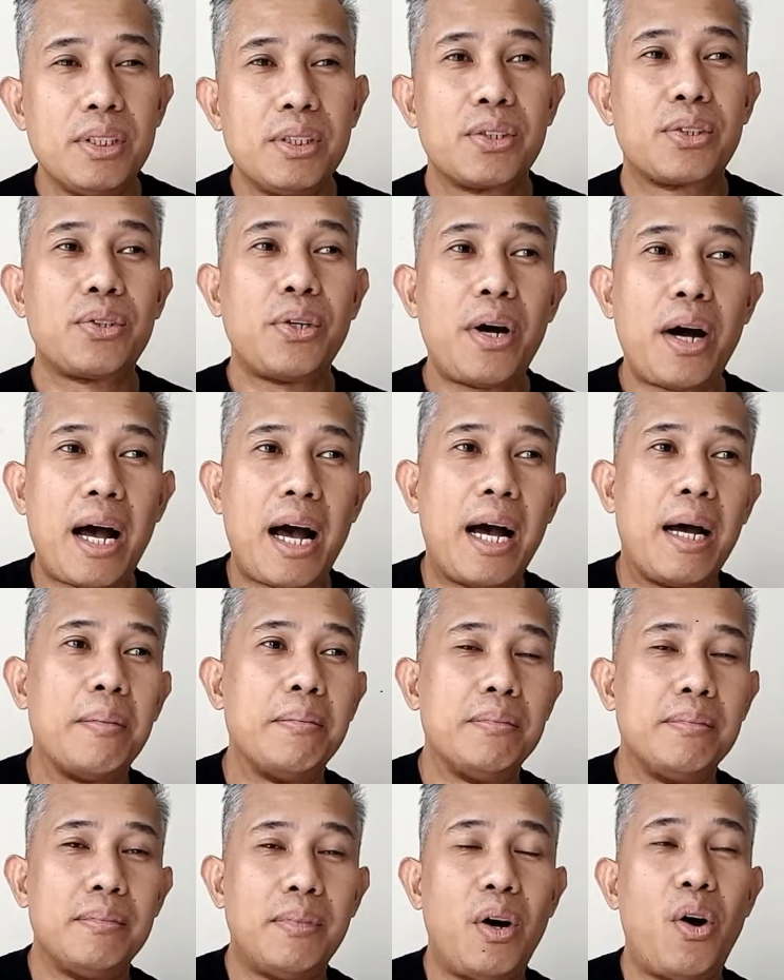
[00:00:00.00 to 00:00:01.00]
So
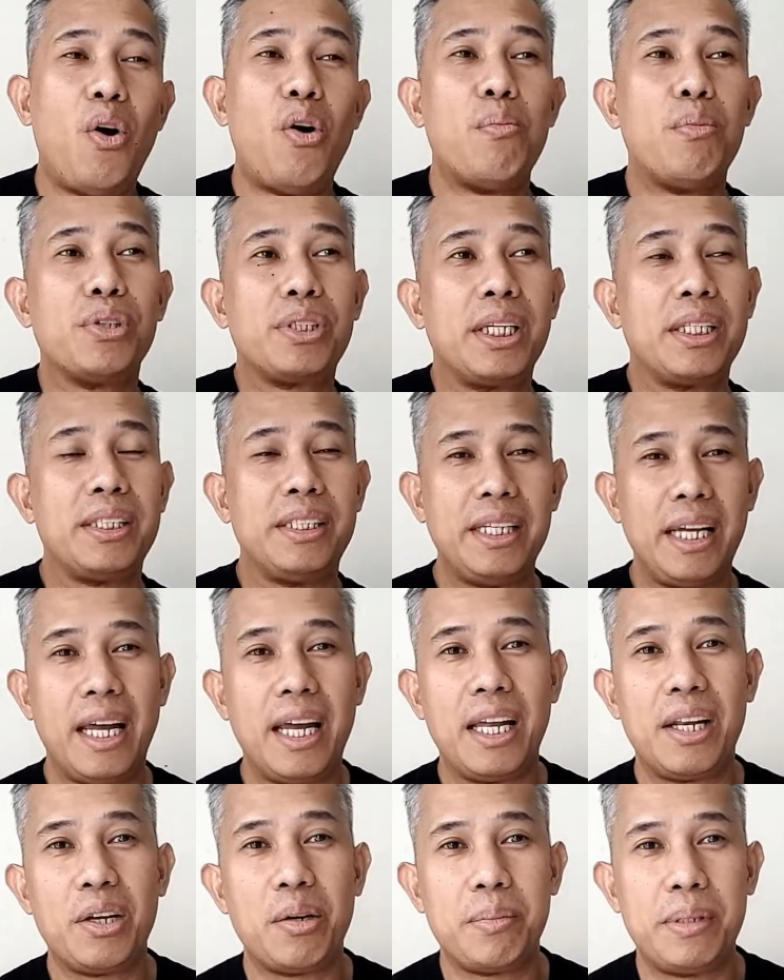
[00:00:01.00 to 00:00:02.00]
I'm almost at the
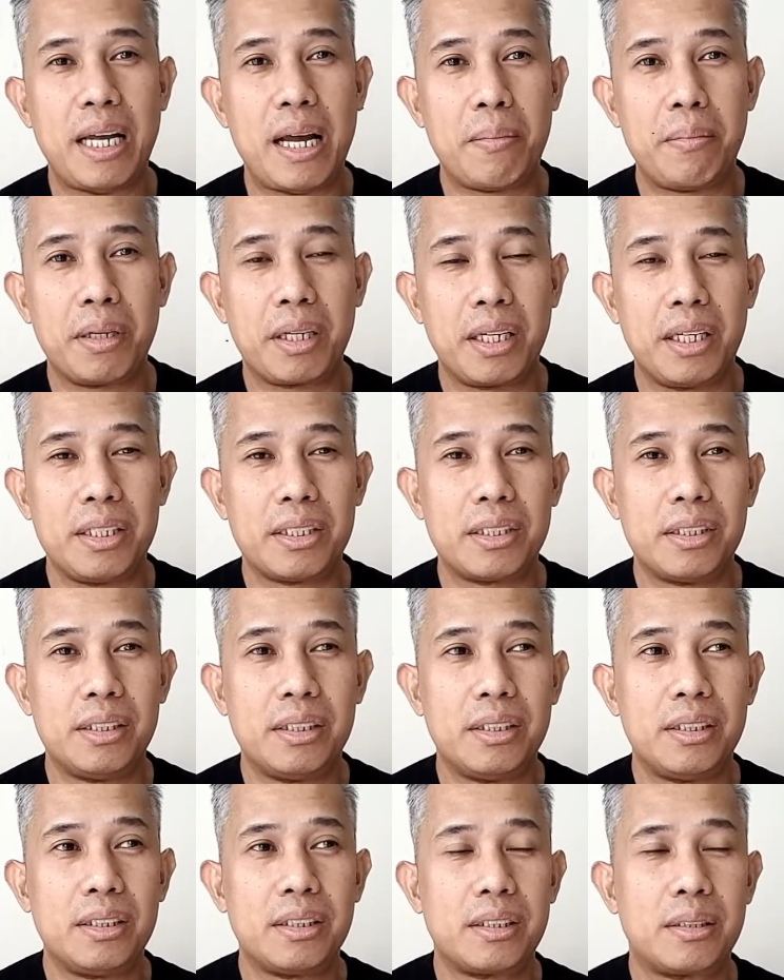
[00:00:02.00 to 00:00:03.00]
end of the
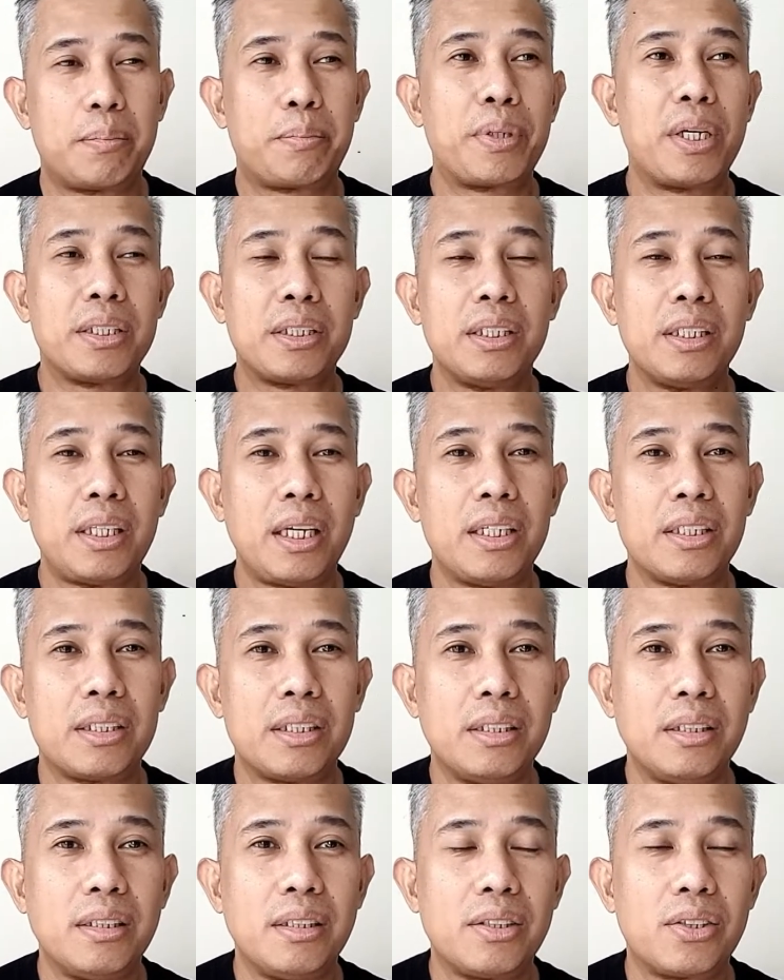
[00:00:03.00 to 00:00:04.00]
application's presentation.